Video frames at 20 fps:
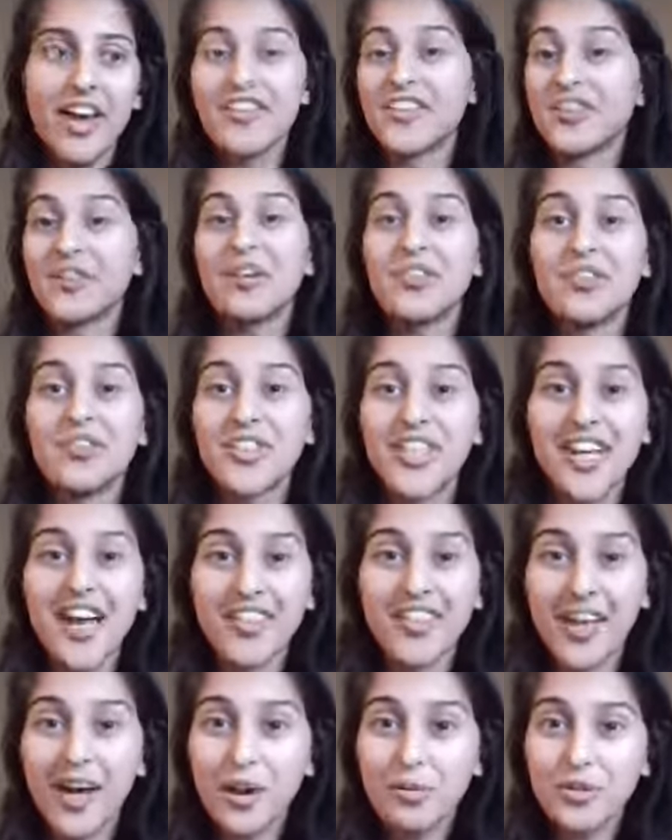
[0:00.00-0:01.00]
and they don't understand
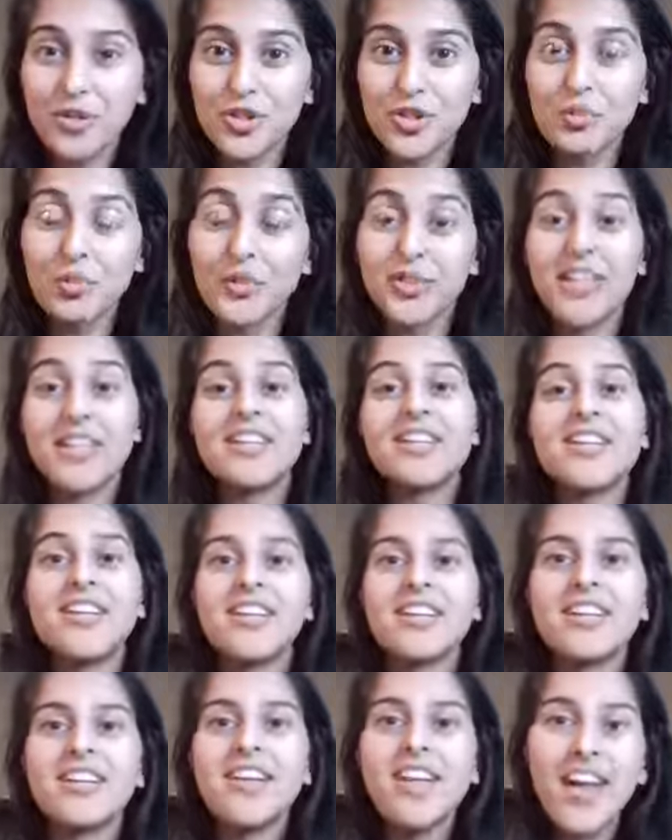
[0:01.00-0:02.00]
how they helped you, but they
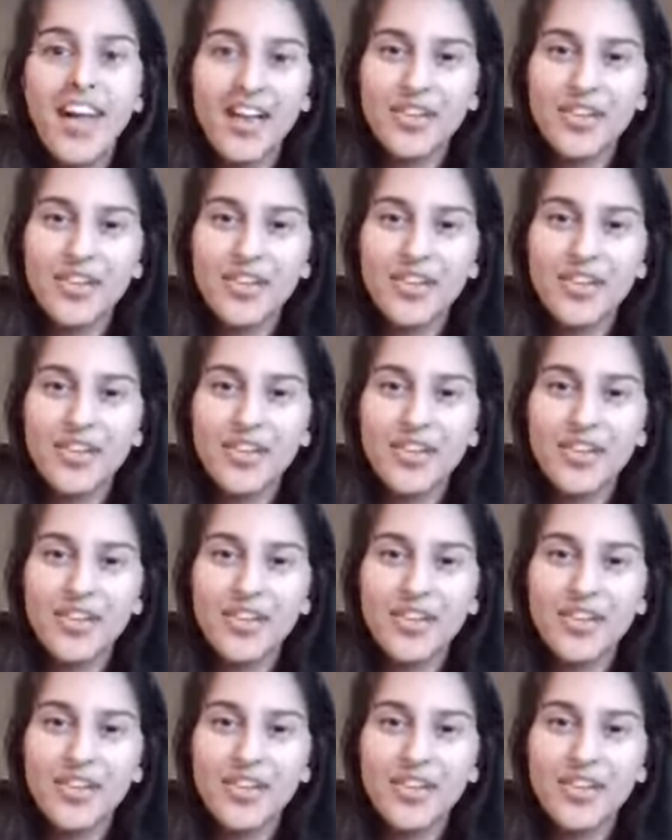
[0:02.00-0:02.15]
did.